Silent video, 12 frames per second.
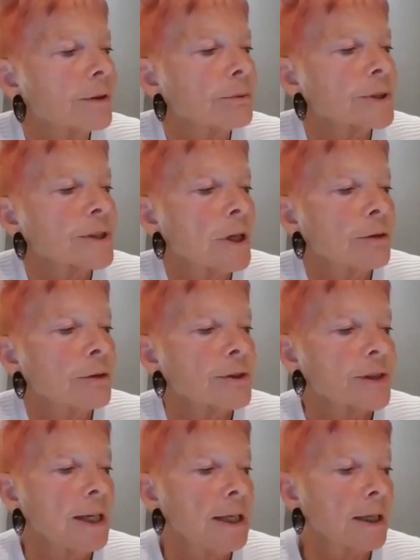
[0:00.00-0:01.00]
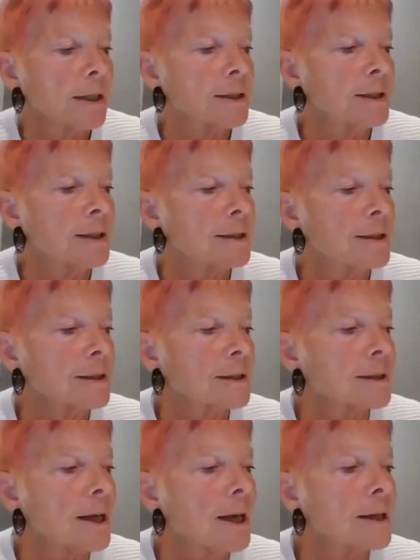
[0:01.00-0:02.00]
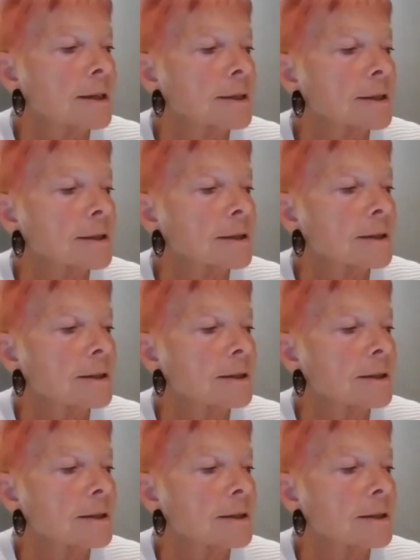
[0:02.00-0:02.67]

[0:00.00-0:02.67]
there was no ceiling to his success.